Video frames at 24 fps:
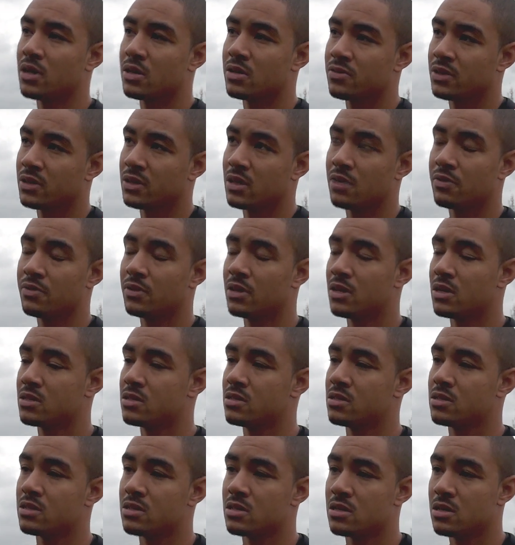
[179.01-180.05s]
I think that's
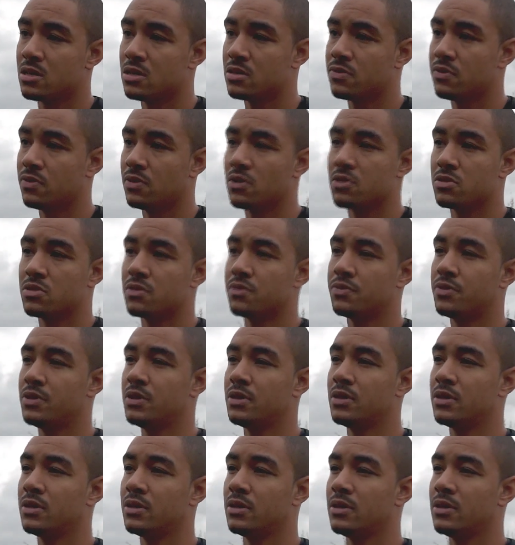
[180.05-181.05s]
his philosophy.